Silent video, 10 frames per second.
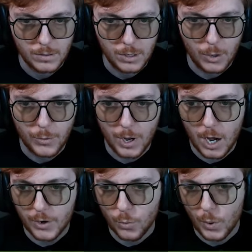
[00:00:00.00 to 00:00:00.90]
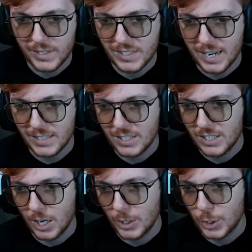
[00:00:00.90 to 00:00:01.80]
Onana wins that in
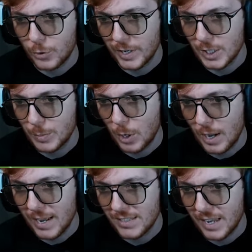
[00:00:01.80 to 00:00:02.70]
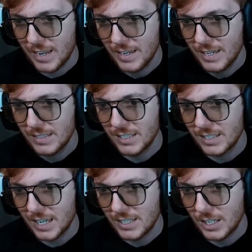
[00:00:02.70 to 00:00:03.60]
such a great spot. Eze to
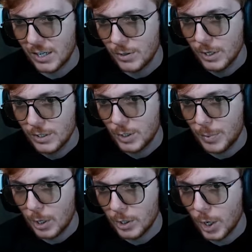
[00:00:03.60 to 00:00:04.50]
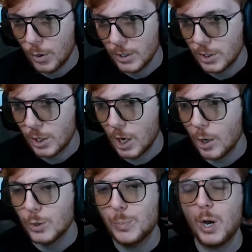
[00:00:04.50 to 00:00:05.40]
Sesko to Barcola to the
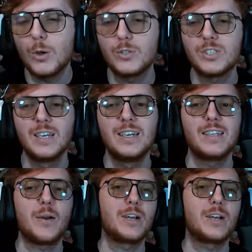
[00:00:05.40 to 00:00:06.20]
close post. There